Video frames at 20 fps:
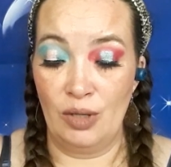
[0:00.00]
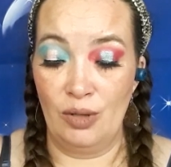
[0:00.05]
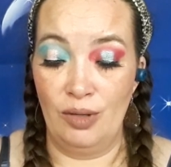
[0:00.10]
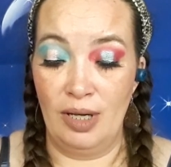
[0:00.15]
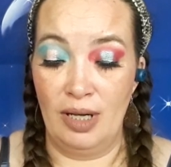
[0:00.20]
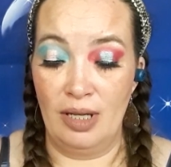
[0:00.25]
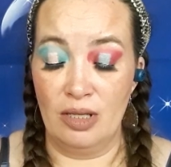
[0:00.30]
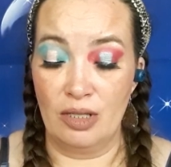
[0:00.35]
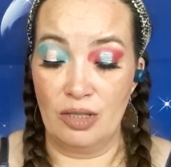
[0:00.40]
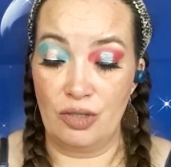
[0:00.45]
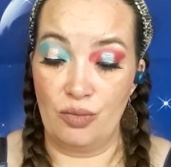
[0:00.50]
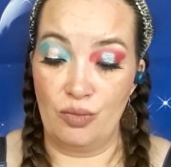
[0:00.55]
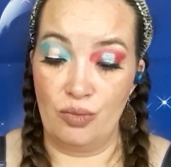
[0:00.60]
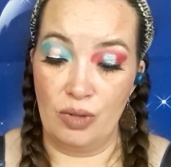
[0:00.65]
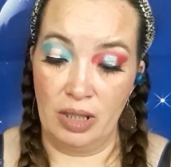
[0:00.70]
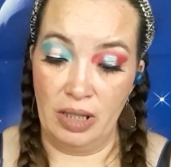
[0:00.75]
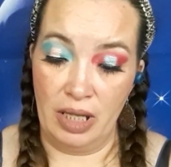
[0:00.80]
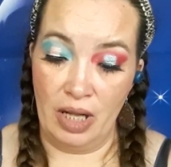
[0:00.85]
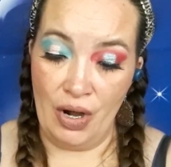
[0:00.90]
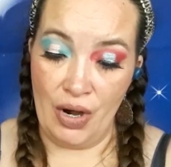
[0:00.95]
That looks
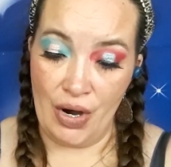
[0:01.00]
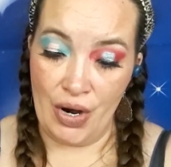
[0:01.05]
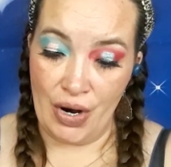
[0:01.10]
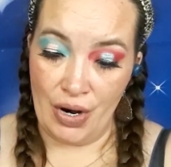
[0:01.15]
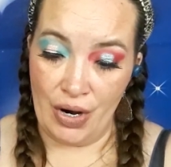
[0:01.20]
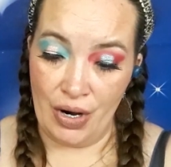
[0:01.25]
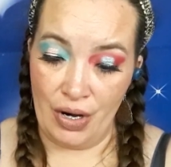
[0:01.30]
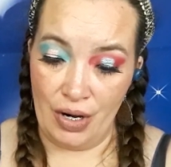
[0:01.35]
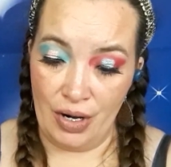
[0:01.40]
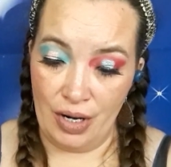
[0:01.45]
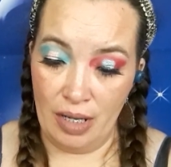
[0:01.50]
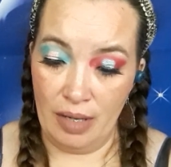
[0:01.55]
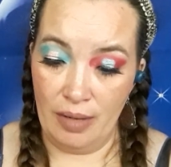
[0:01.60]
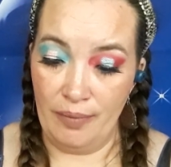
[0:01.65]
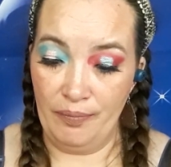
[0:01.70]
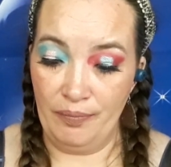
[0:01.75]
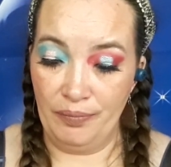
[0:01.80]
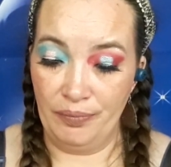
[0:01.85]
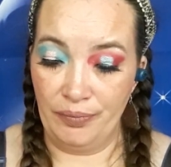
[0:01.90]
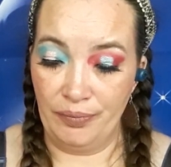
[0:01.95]
really hard.
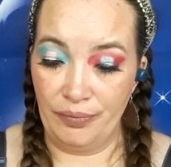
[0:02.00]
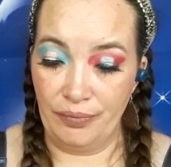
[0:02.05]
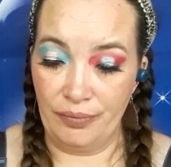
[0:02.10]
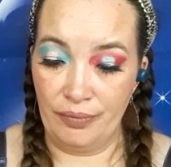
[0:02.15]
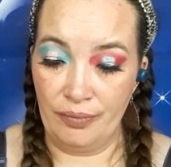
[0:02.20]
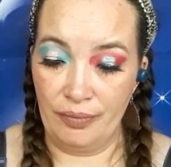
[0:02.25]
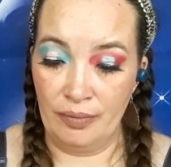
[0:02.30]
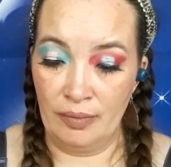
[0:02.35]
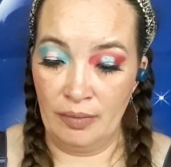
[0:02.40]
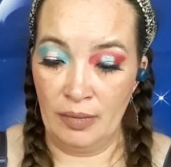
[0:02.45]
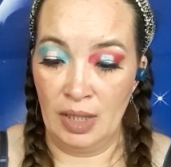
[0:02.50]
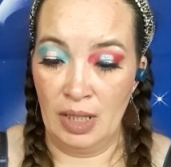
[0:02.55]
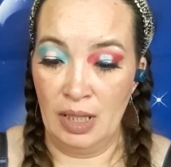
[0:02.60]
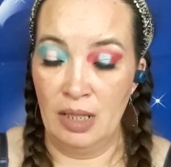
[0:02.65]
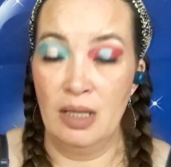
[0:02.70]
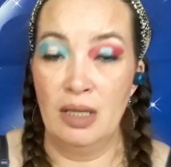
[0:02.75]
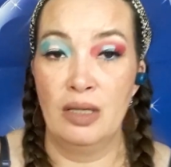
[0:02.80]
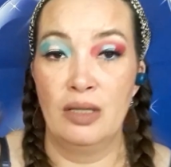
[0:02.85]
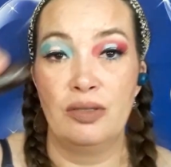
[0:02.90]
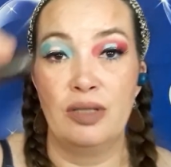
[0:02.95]

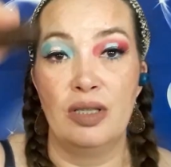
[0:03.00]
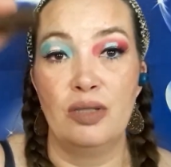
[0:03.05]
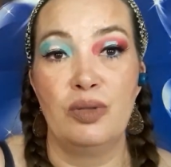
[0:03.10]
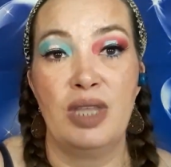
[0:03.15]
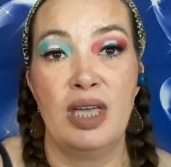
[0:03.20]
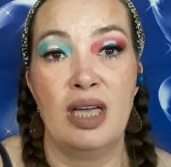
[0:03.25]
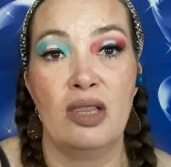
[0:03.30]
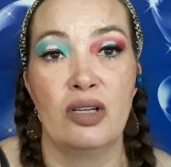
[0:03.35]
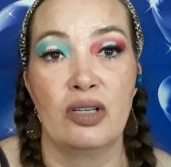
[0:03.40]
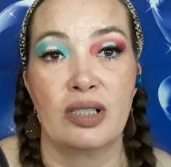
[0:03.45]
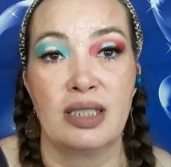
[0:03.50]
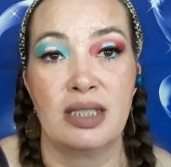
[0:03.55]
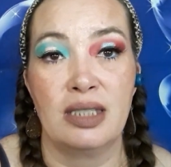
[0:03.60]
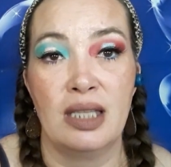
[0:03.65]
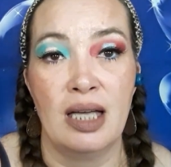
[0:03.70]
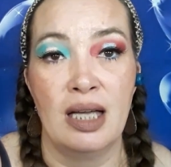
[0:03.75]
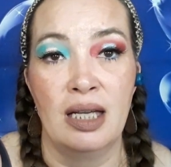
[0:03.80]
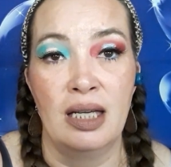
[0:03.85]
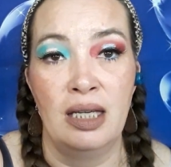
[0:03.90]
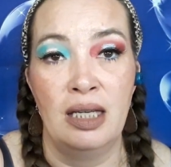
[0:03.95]
That's what that looks
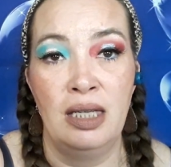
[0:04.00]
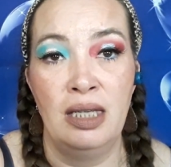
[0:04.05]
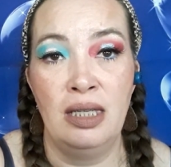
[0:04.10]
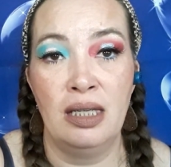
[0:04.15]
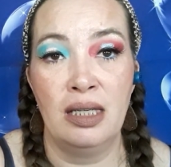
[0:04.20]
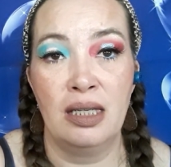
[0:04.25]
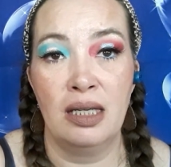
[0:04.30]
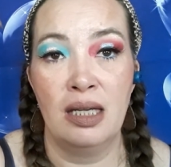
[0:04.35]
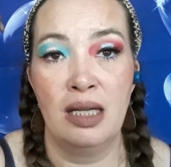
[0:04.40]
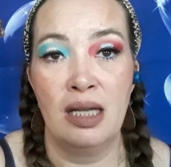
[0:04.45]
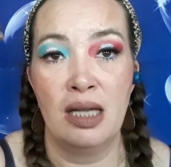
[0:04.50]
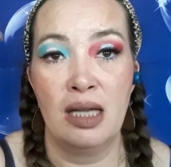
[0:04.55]
like.